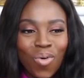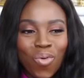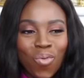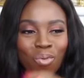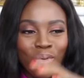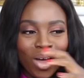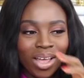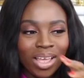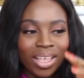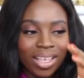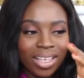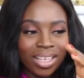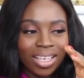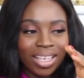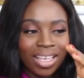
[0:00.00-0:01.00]
What,
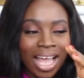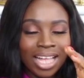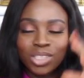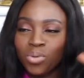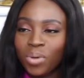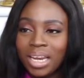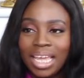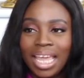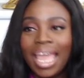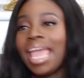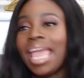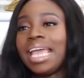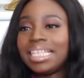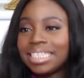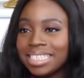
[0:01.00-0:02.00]
at
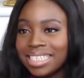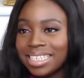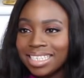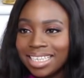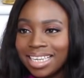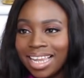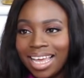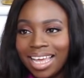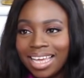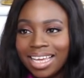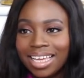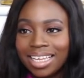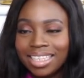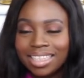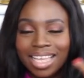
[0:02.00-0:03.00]
28,
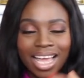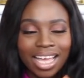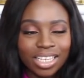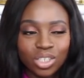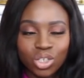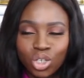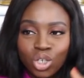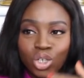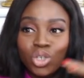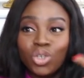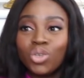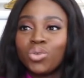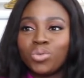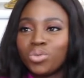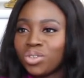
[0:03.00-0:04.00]
like, that is
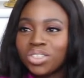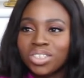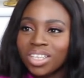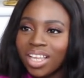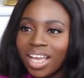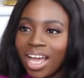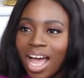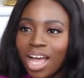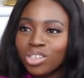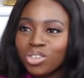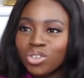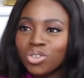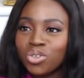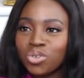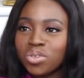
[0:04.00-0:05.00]
huge. Like, how
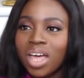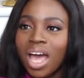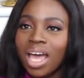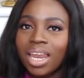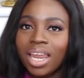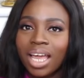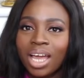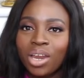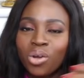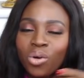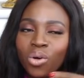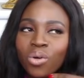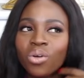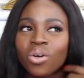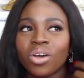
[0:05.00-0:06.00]
do you do that? Like, I
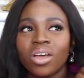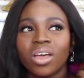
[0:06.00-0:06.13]
know,